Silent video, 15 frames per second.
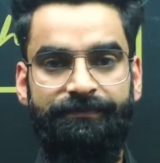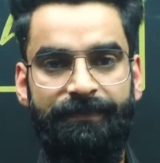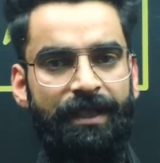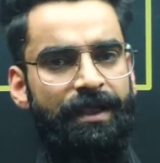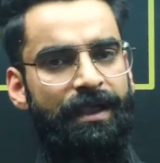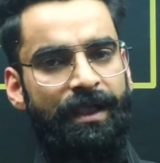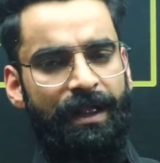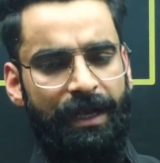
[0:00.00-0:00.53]

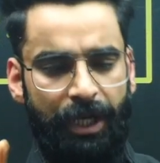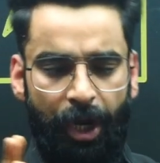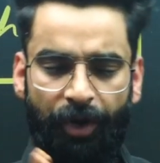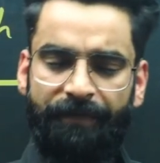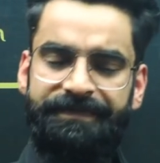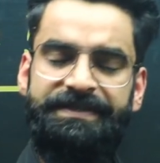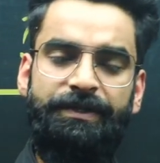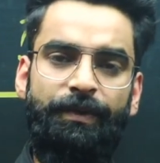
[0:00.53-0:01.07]
A lot
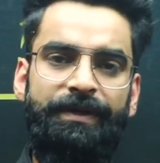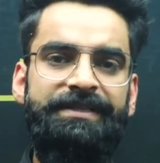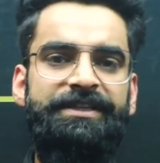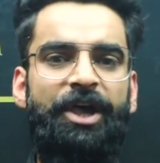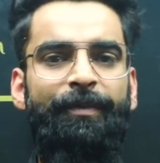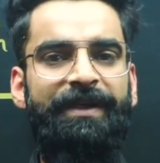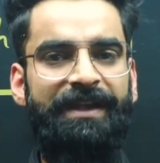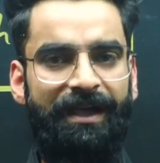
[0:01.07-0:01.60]
of students
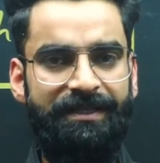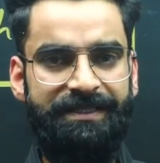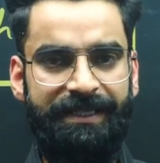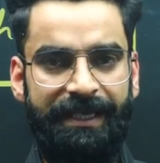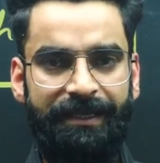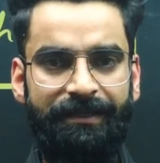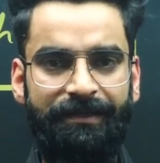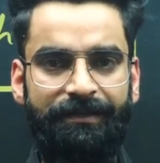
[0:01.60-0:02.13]
have been
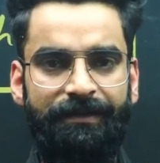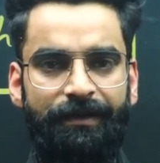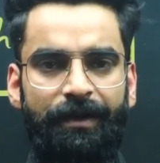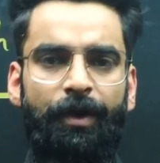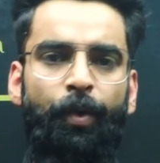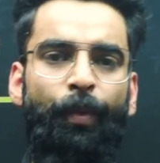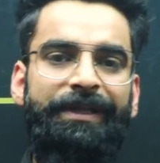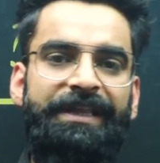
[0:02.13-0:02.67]
asking
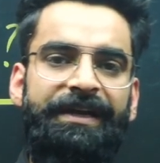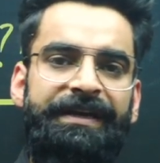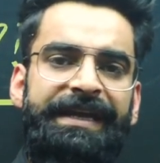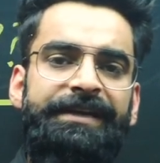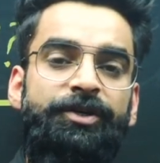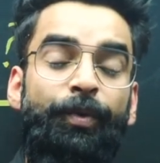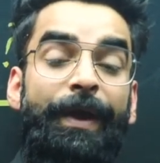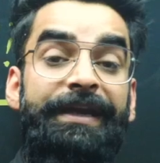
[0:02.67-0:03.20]
whether
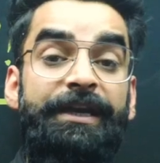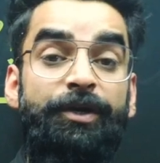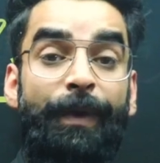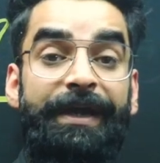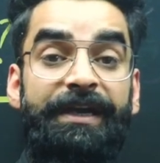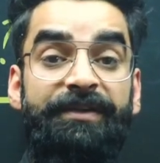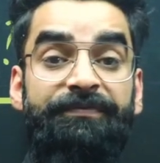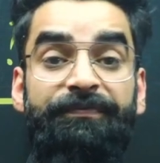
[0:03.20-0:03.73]
NEET
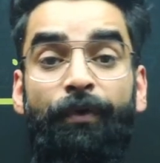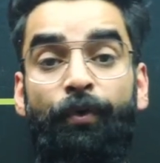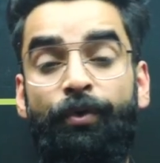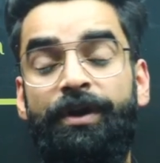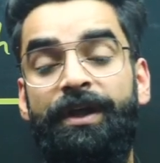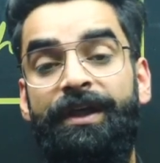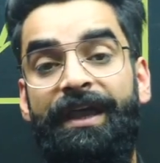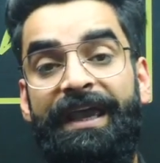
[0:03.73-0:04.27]

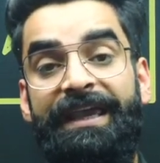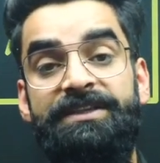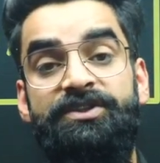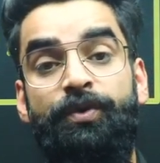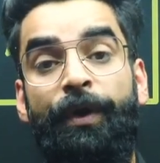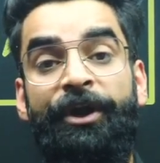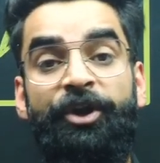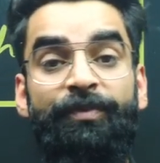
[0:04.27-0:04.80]
2024 is
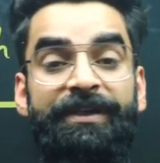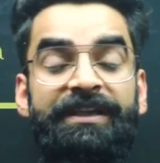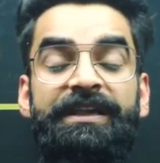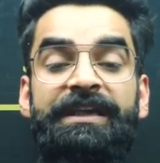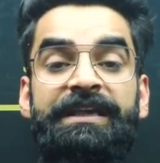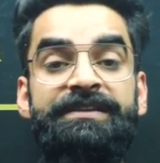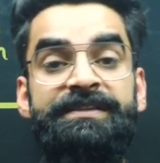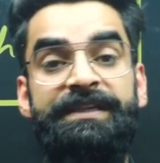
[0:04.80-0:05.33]
going to be
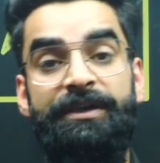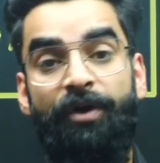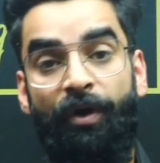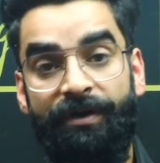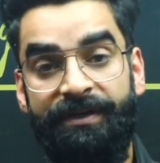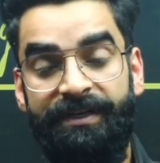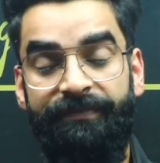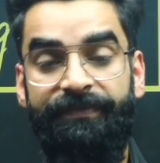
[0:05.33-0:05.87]
easy
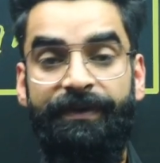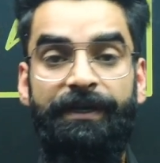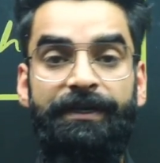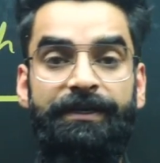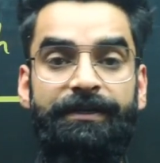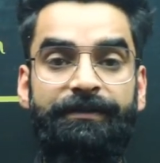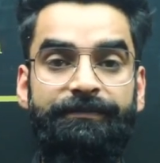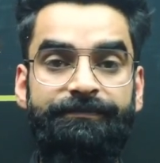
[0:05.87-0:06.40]
or
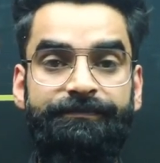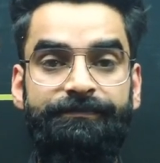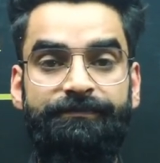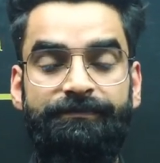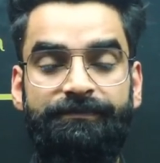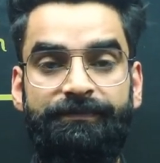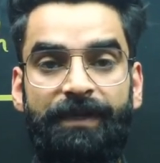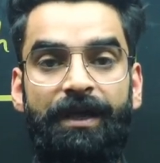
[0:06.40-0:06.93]
difficult.
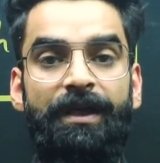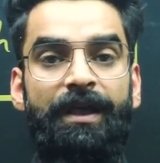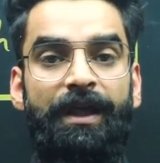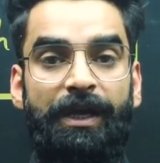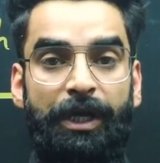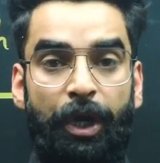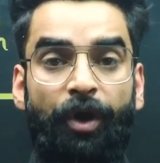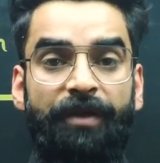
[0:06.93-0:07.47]

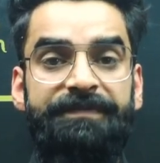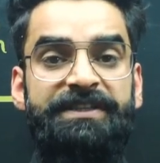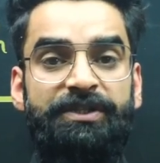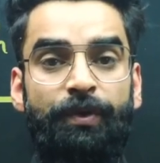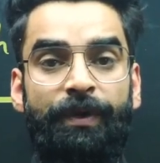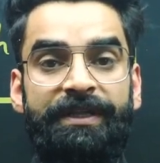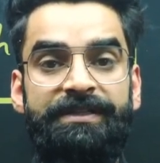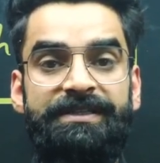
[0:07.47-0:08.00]
A lot of
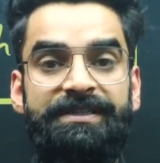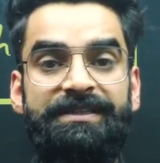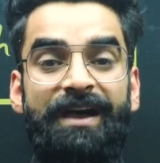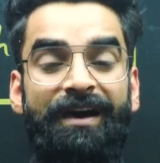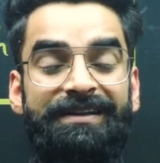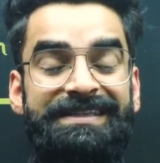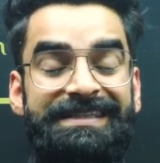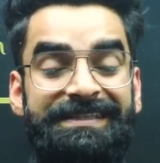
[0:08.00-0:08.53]
students
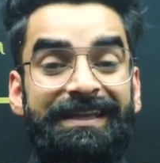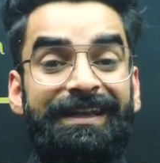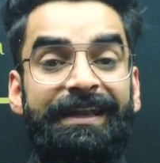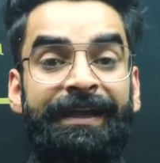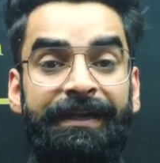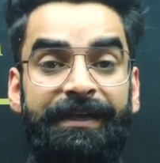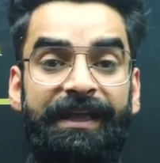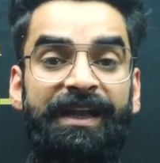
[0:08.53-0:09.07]
are still
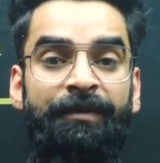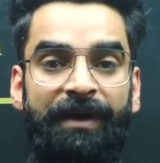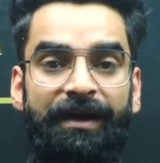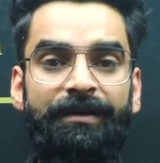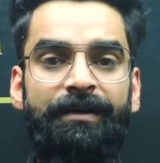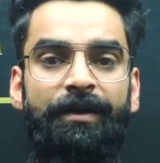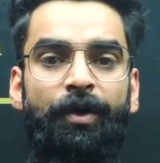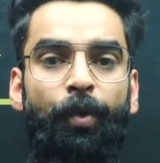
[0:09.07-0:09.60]
in
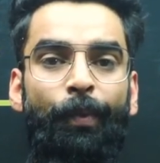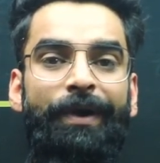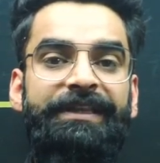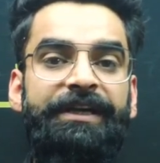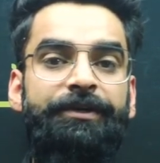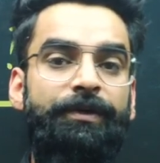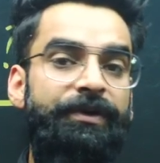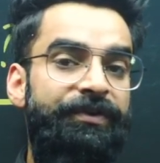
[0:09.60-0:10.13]
dilemma
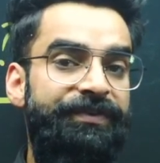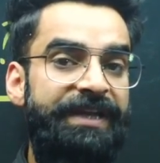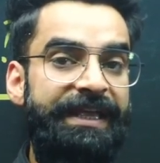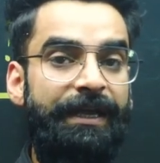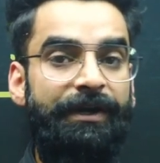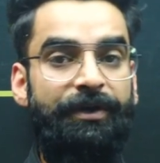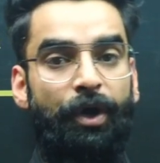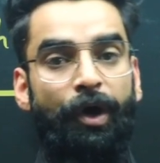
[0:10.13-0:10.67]
whether to
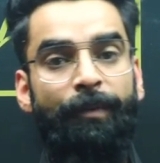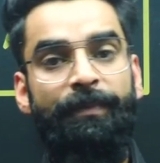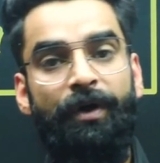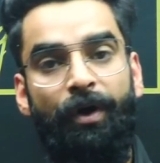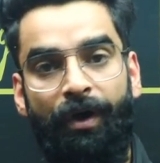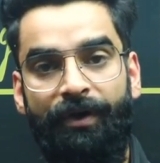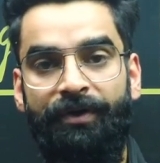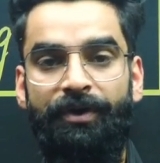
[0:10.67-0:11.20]
take a drop
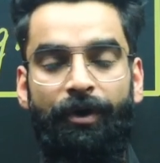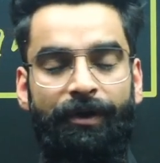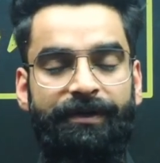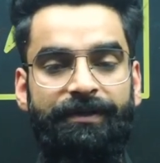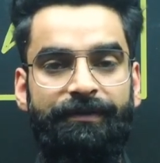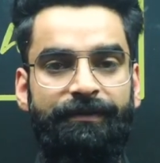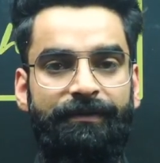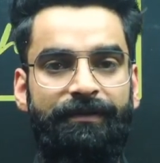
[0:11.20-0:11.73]
or
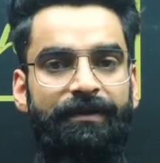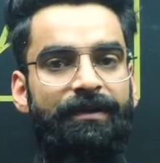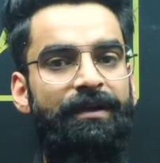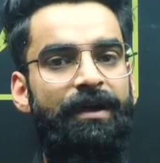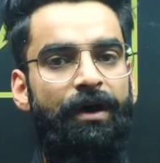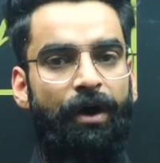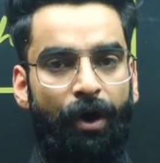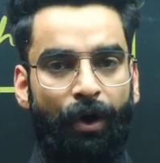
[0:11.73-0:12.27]
not
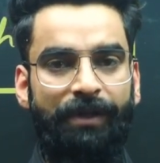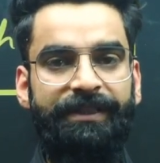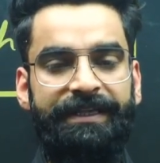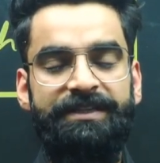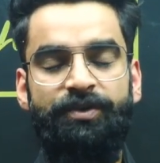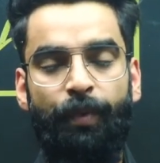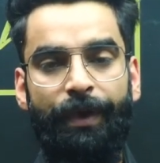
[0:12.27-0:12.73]
all these